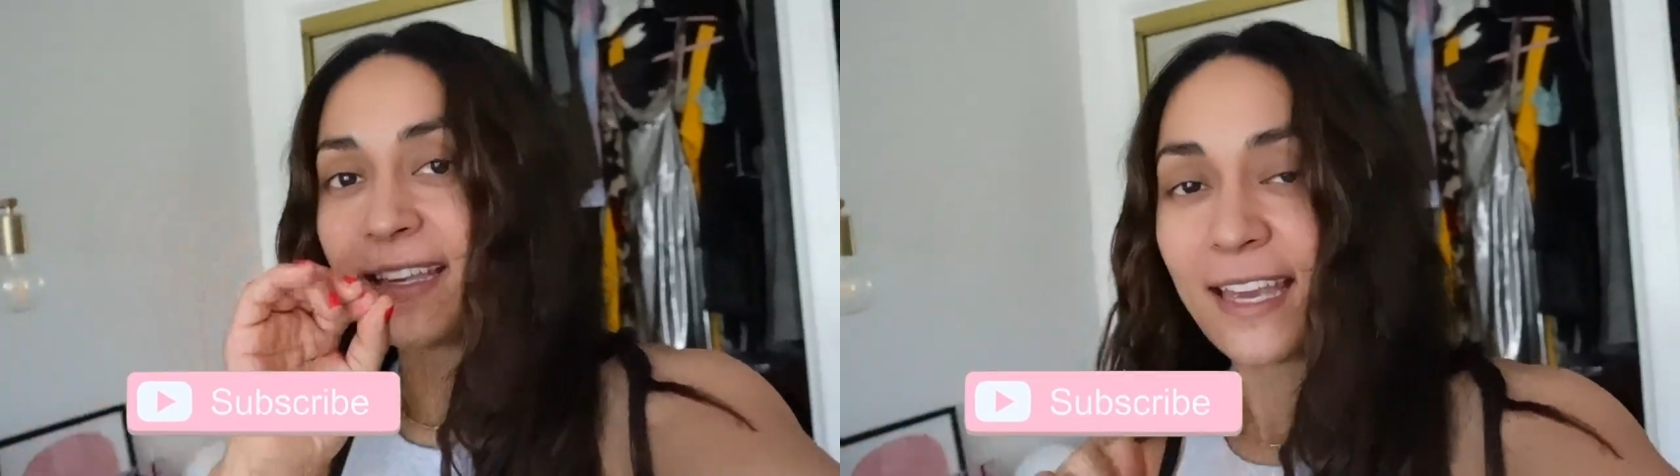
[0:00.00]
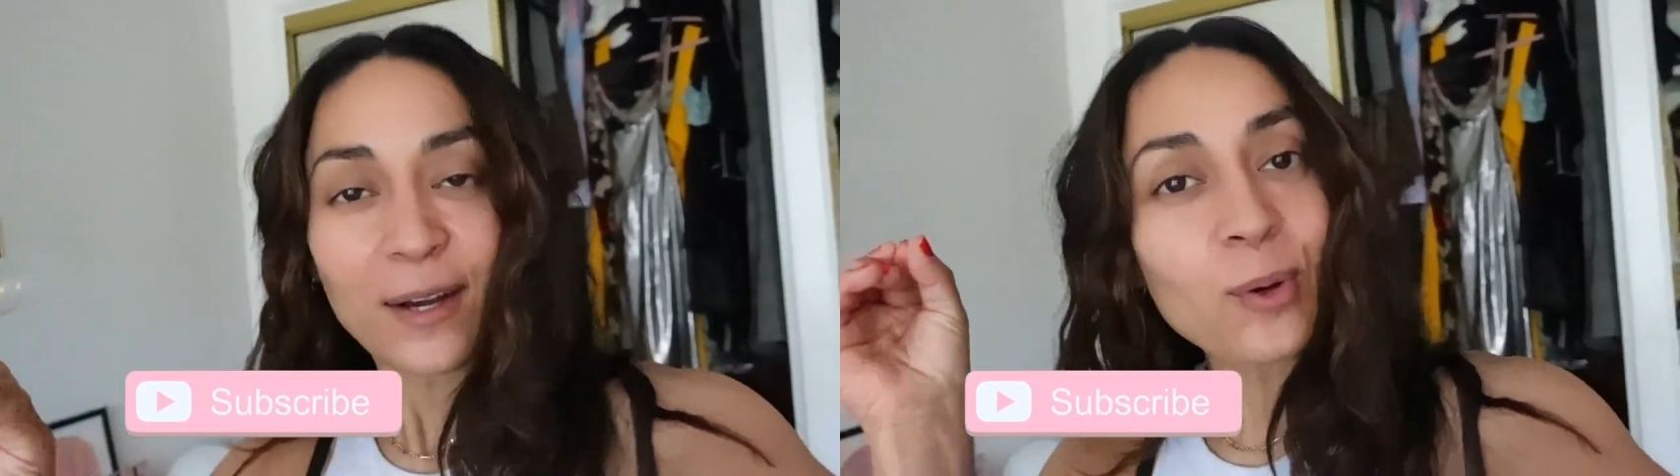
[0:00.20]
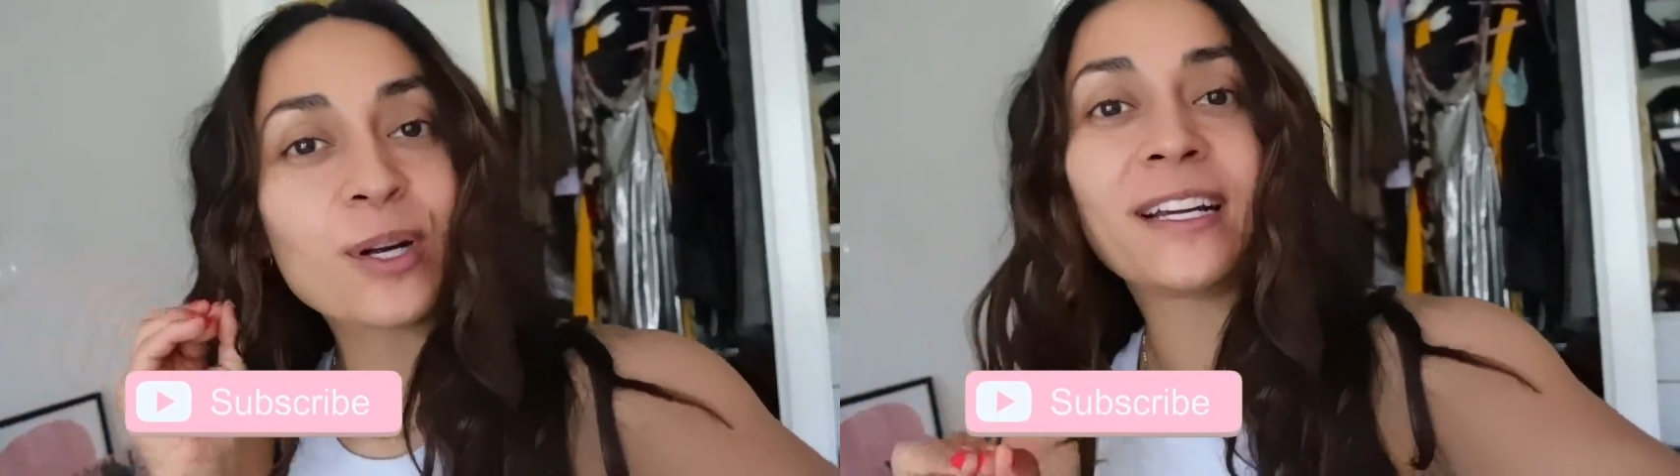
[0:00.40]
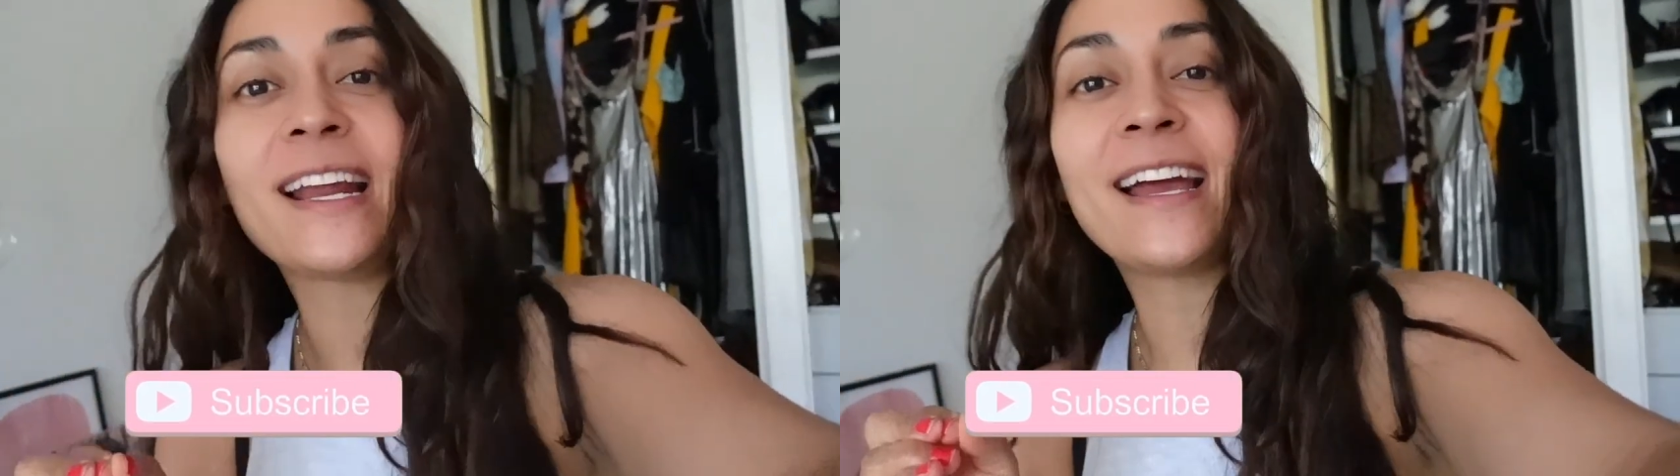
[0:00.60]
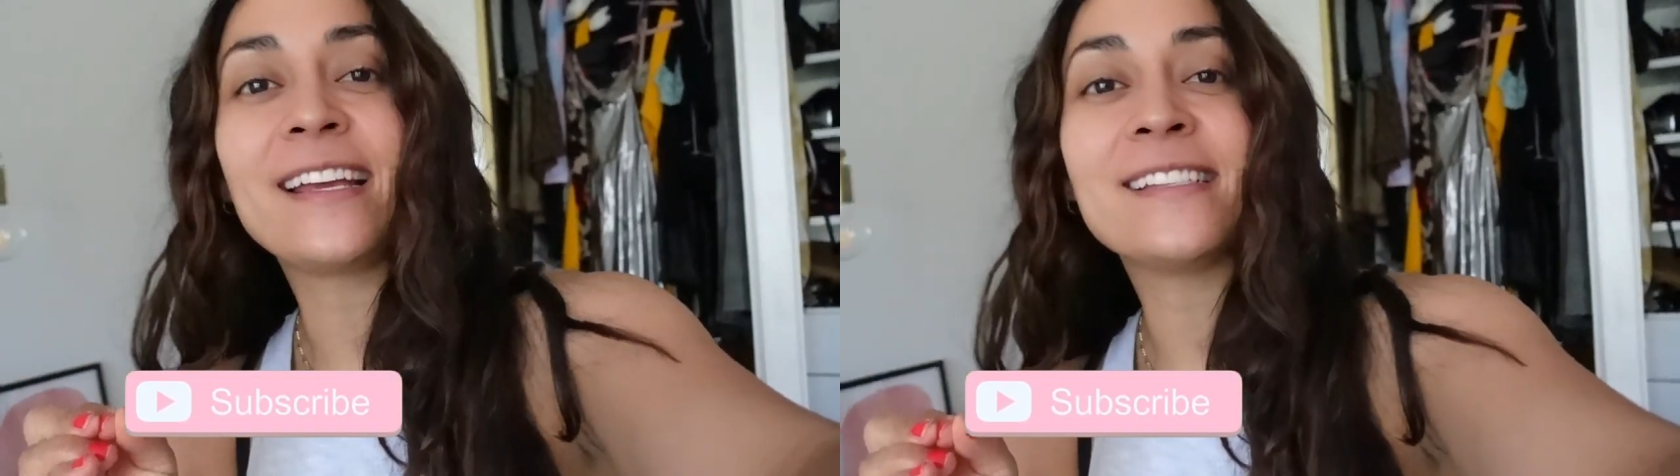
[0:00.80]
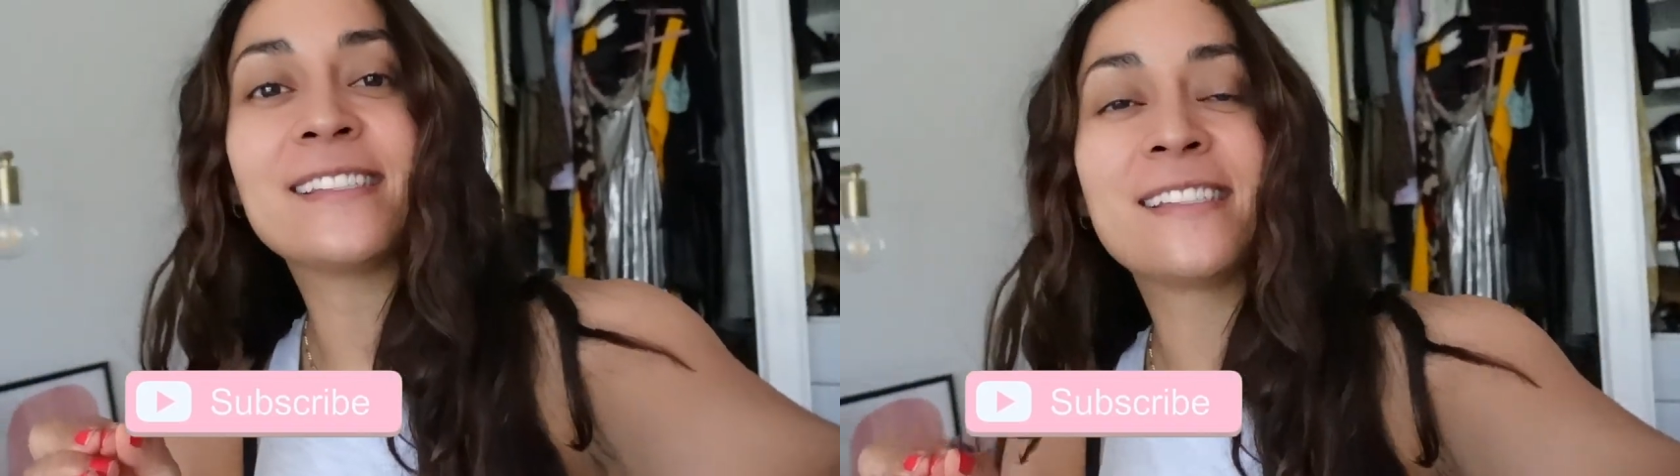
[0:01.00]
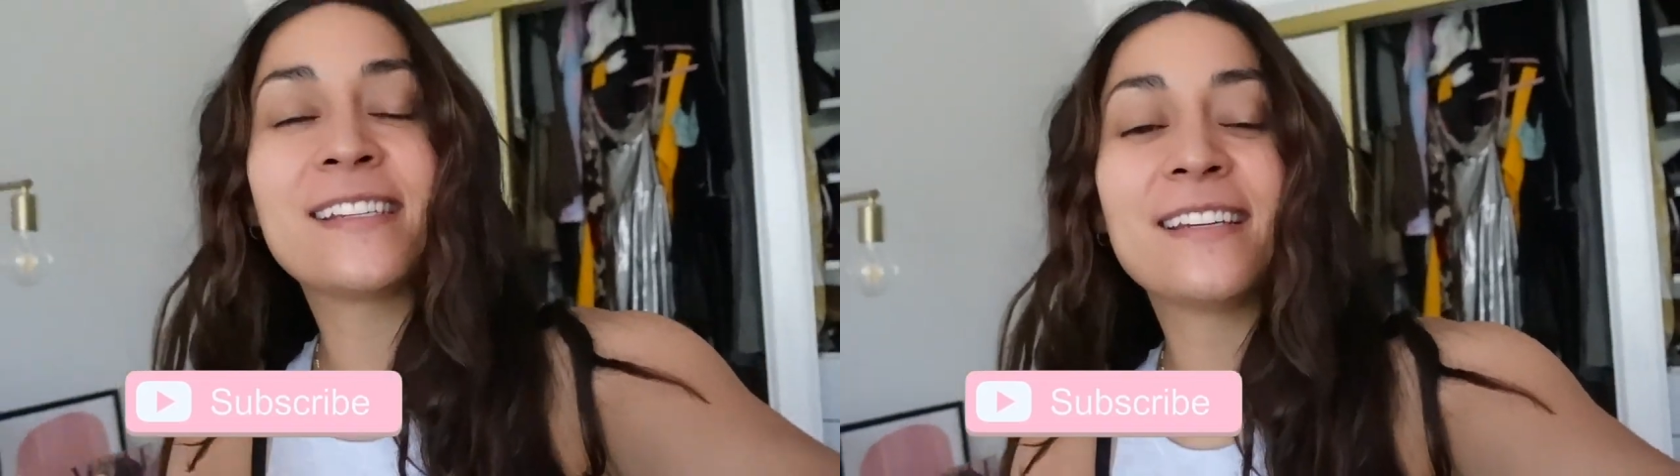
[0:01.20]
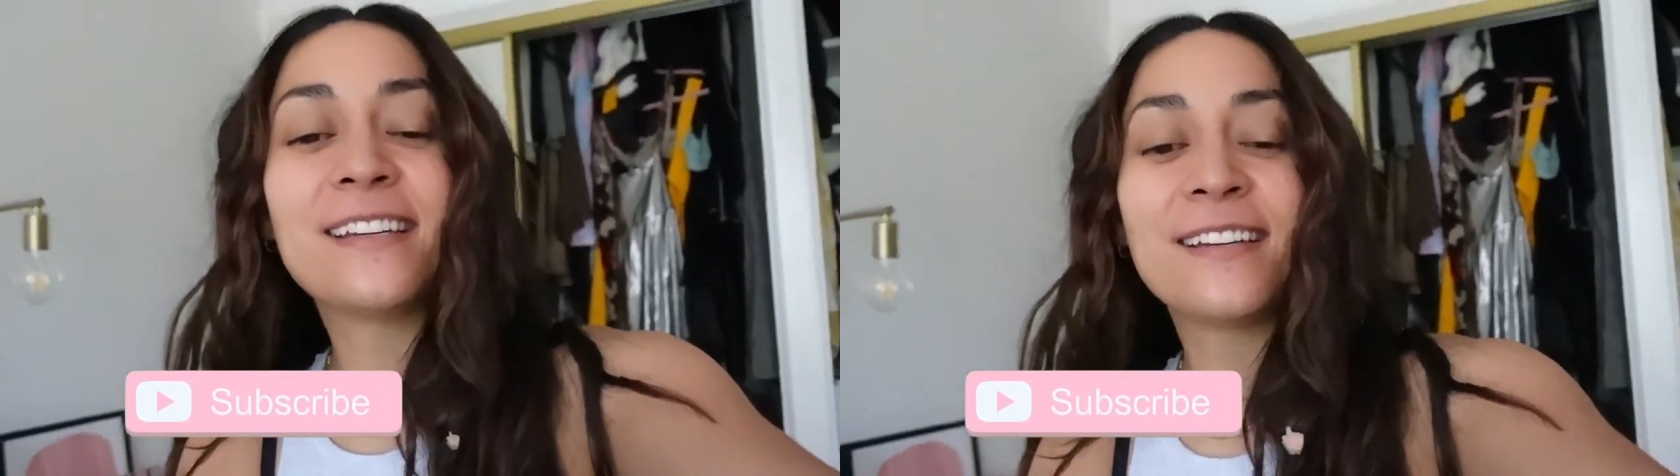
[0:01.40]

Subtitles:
get organized